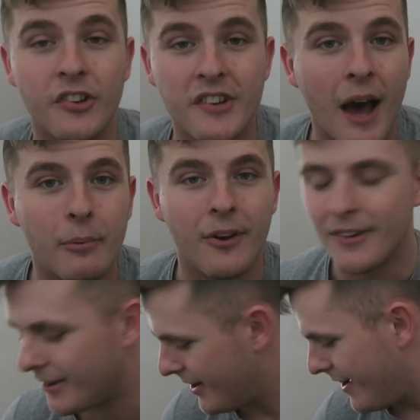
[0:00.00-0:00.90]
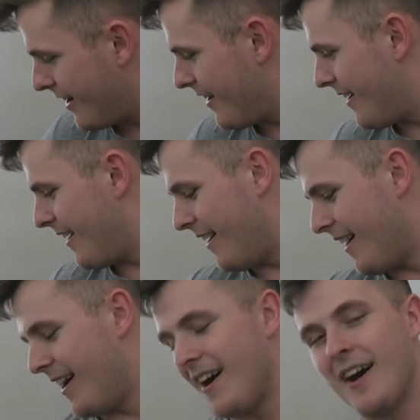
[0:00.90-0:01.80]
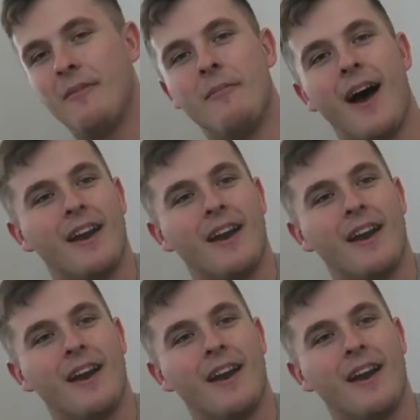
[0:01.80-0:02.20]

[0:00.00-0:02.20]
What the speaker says: just happened. And